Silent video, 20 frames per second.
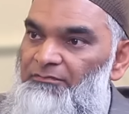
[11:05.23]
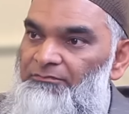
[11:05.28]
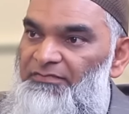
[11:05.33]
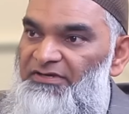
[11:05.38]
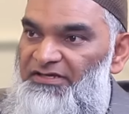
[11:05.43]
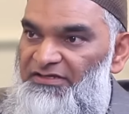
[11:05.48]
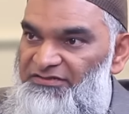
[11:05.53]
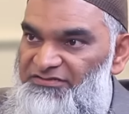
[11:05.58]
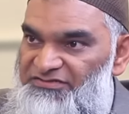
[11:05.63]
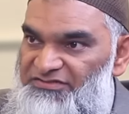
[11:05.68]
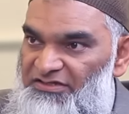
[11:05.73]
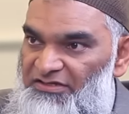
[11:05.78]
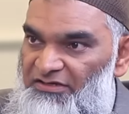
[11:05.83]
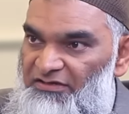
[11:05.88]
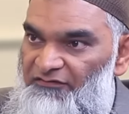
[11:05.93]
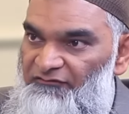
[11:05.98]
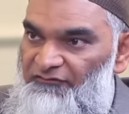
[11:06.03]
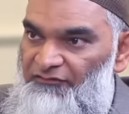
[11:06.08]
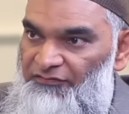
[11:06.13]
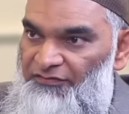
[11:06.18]
means
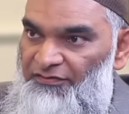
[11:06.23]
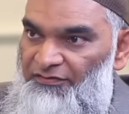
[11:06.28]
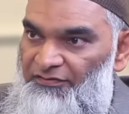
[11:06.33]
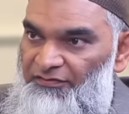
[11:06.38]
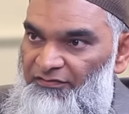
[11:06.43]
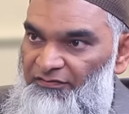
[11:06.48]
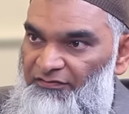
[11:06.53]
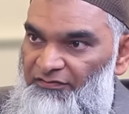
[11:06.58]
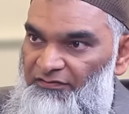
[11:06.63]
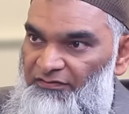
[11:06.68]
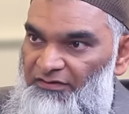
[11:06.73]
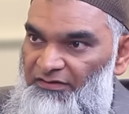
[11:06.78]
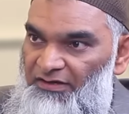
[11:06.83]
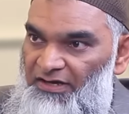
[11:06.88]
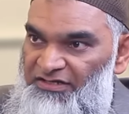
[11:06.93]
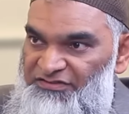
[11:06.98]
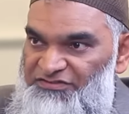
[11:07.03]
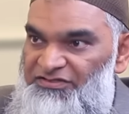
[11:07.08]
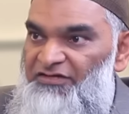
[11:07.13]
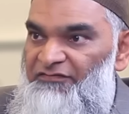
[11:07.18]
for
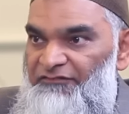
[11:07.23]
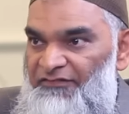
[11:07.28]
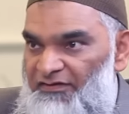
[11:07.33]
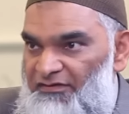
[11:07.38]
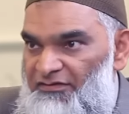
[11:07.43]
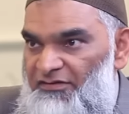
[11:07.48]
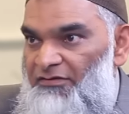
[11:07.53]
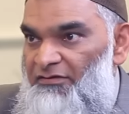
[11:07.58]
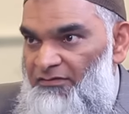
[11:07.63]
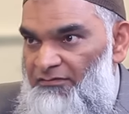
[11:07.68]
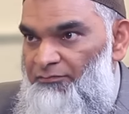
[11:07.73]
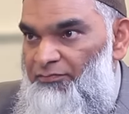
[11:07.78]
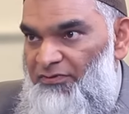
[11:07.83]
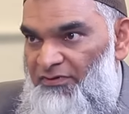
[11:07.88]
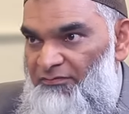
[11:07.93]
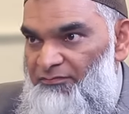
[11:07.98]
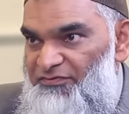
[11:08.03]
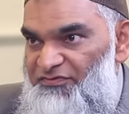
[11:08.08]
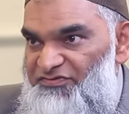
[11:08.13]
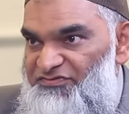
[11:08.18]
achieving the good
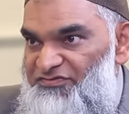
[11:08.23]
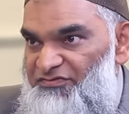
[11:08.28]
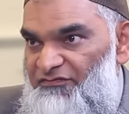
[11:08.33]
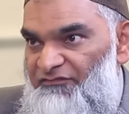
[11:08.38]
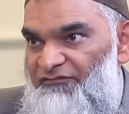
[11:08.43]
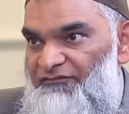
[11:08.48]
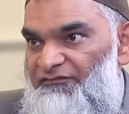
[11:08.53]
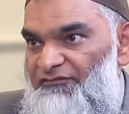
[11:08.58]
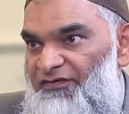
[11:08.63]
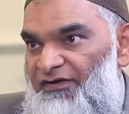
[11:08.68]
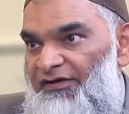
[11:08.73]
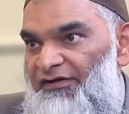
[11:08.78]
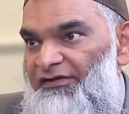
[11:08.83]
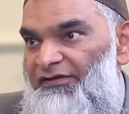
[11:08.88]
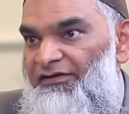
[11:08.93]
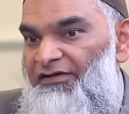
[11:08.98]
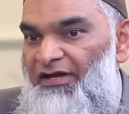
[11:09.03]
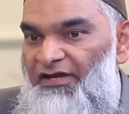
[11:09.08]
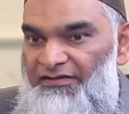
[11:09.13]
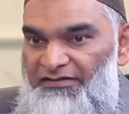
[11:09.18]
purpose of
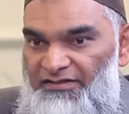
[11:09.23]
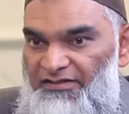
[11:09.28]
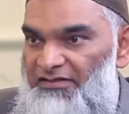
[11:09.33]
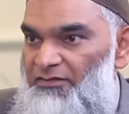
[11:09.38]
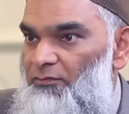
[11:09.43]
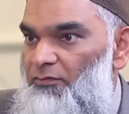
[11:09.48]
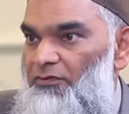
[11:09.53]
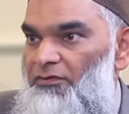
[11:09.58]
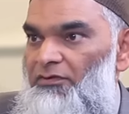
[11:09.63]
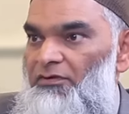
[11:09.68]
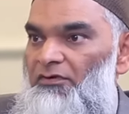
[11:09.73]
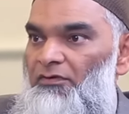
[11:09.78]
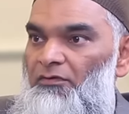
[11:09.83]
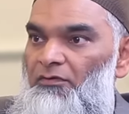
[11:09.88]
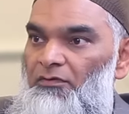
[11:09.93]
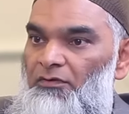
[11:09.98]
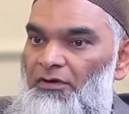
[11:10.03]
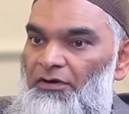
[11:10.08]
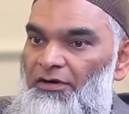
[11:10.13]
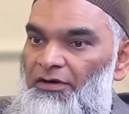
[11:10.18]
ending the war
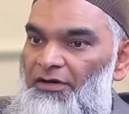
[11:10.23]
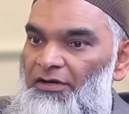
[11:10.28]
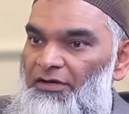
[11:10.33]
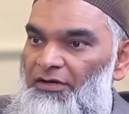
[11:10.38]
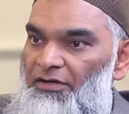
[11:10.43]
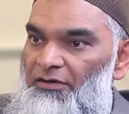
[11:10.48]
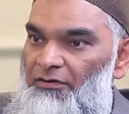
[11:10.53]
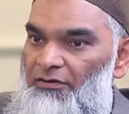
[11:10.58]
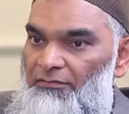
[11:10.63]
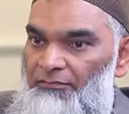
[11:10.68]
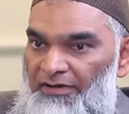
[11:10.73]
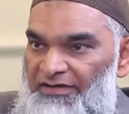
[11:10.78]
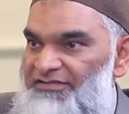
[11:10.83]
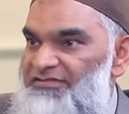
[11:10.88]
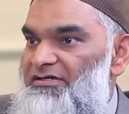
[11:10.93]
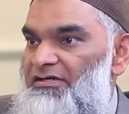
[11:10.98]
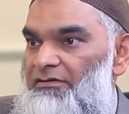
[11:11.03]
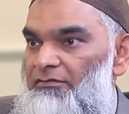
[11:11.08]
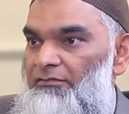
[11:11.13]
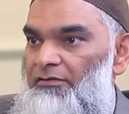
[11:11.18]
or righting a